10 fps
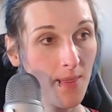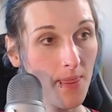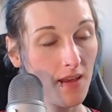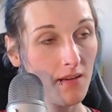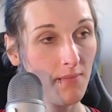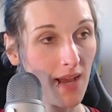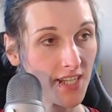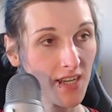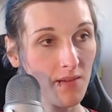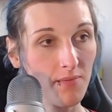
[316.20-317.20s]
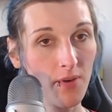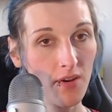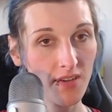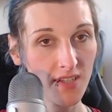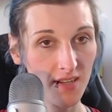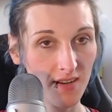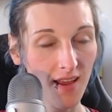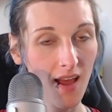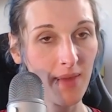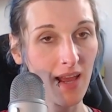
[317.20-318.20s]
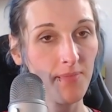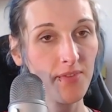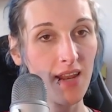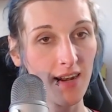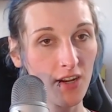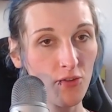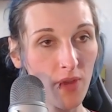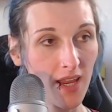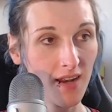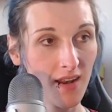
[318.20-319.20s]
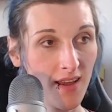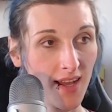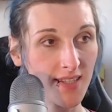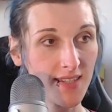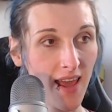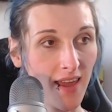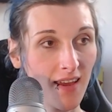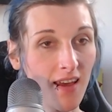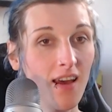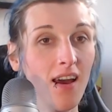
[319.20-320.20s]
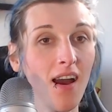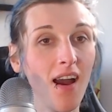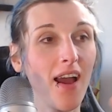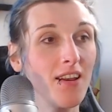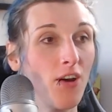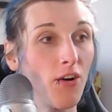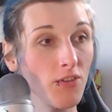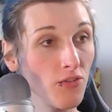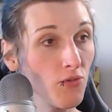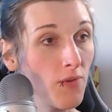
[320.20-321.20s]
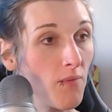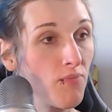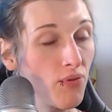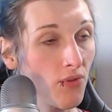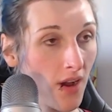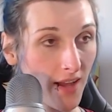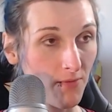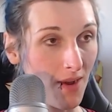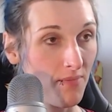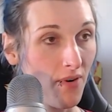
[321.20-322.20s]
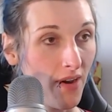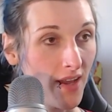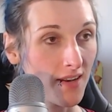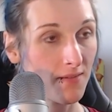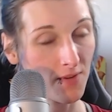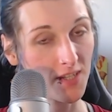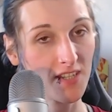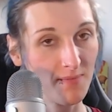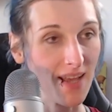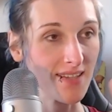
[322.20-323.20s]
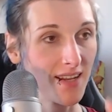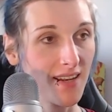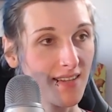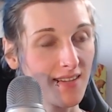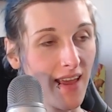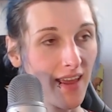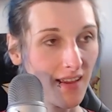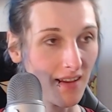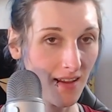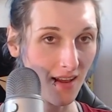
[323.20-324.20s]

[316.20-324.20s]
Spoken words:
Imagine a person coming up to that queen and saying, "Ha, I know you, you were poor at one point," which is basically saying,